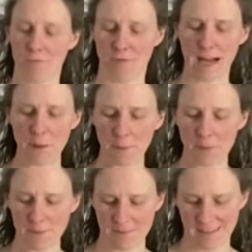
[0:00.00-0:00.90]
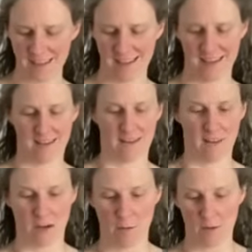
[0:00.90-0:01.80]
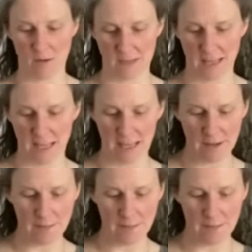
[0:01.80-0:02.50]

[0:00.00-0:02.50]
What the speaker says: wrap that I'm using here.